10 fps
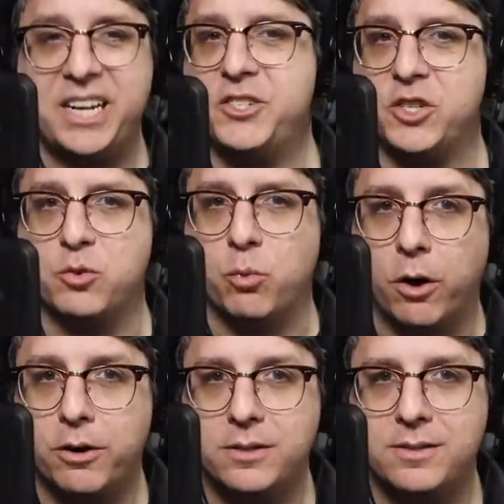It just
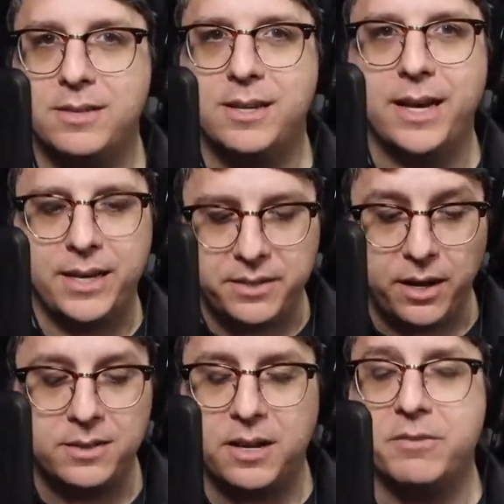works and it
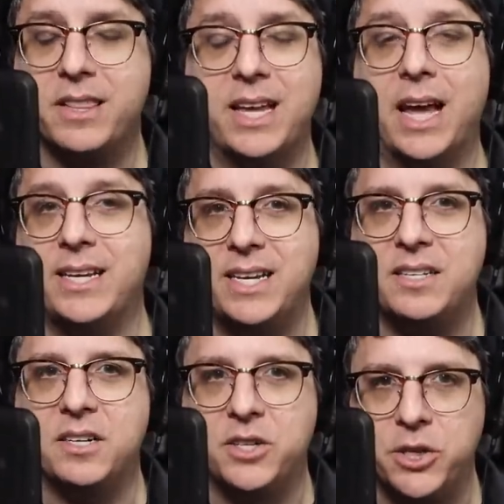does everything I need
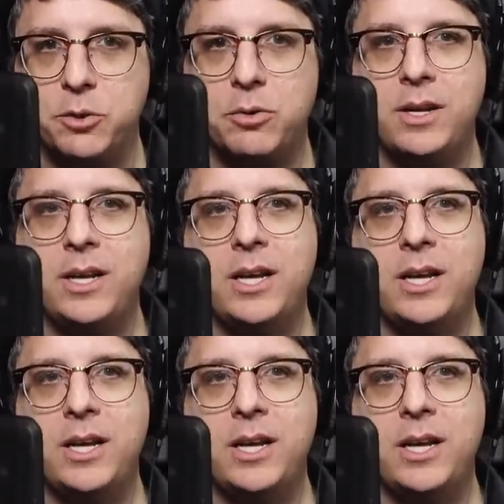it to do.